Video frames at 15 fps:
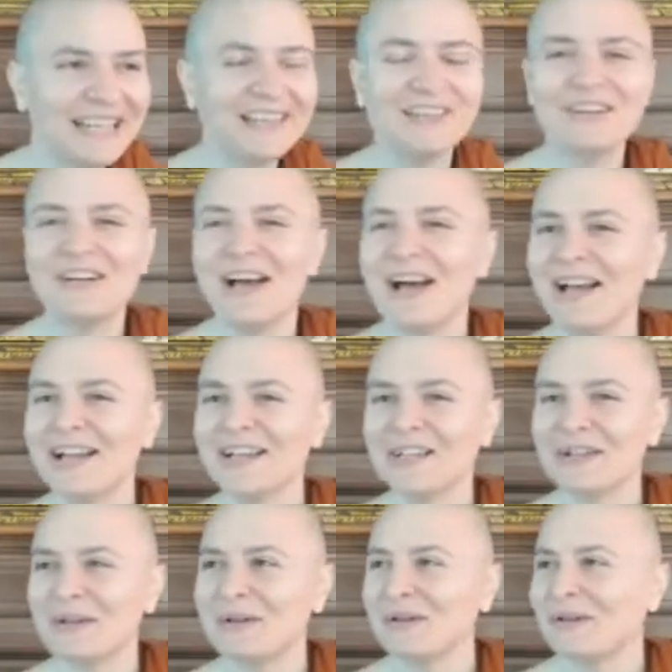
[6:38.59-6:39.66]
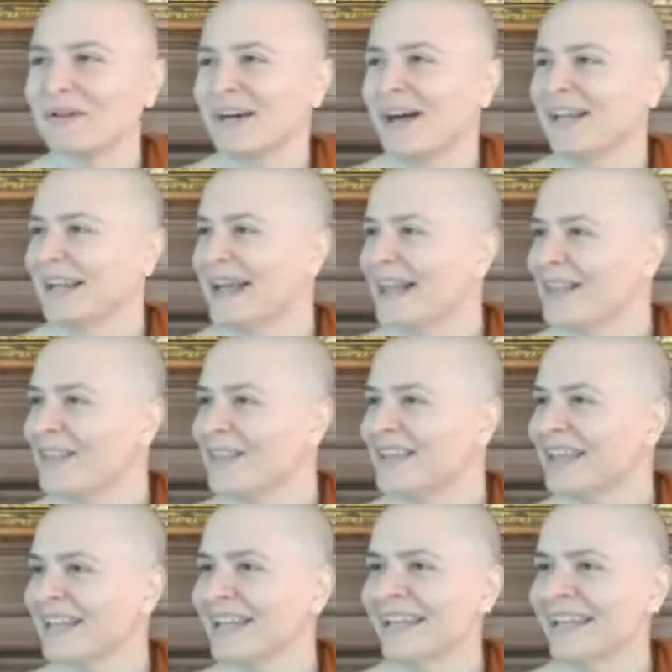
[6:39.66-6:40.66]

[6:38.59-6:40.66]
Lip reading: They're not, unhealthy.